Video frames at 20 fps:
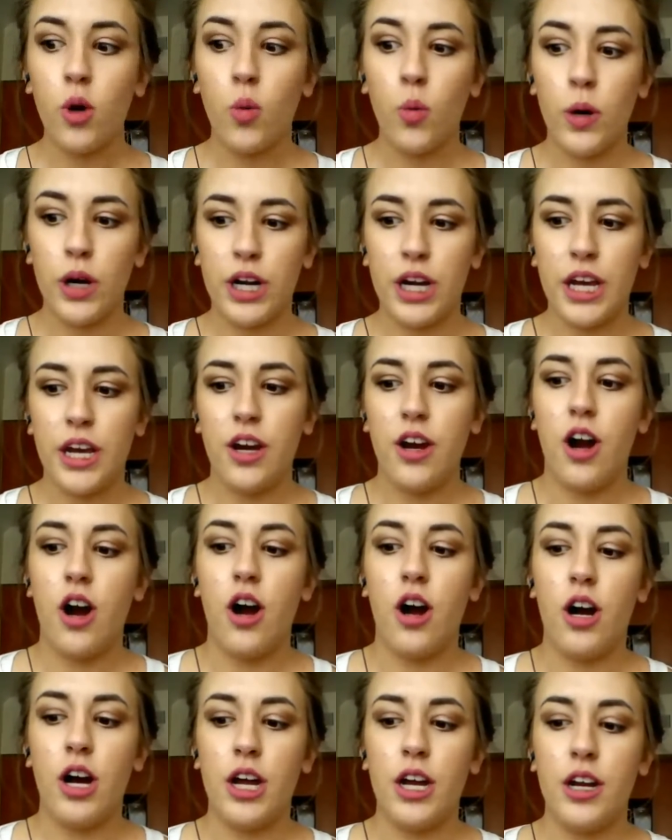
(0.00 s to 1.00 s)
working
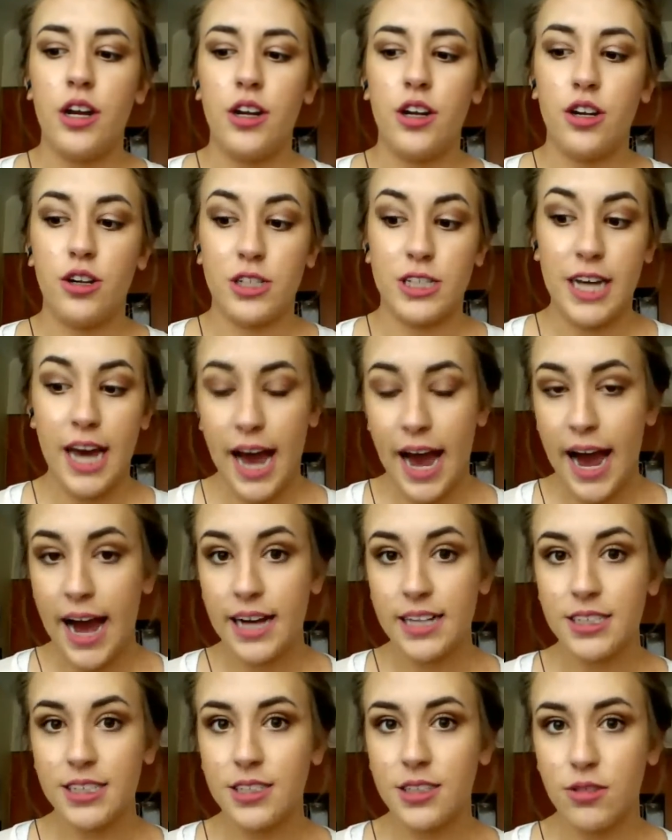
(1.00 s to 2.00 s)
on your
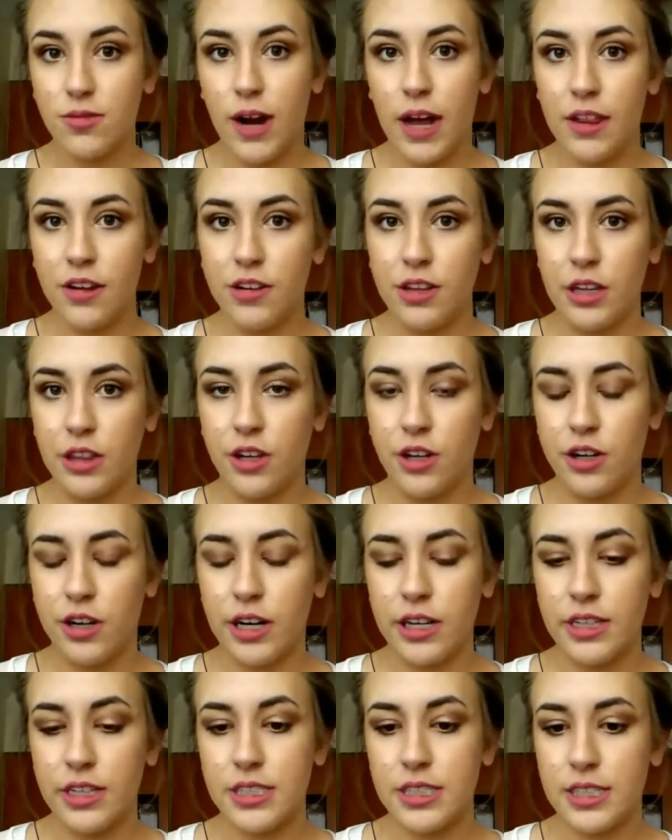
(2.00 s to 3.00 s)
tasks rather than
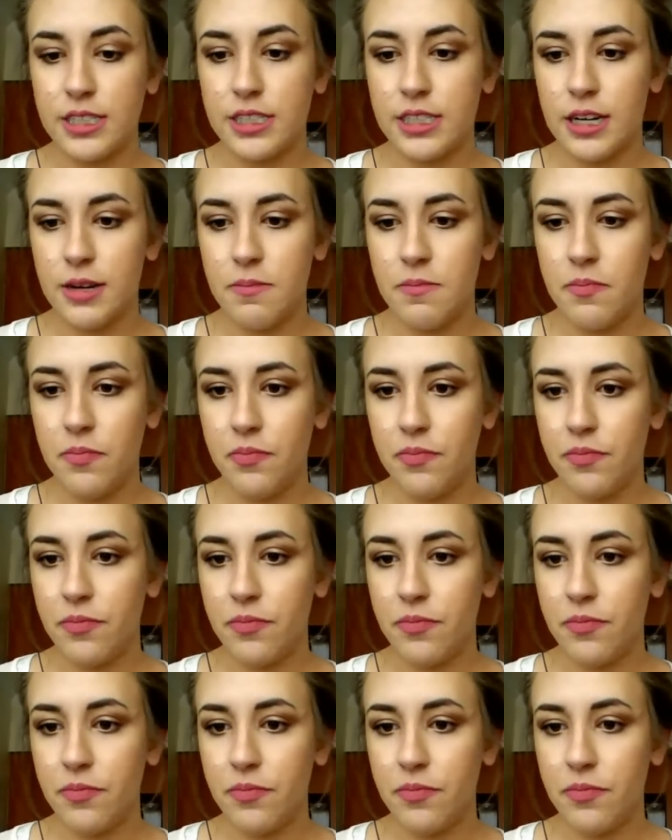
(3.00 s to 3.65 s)
learning the system.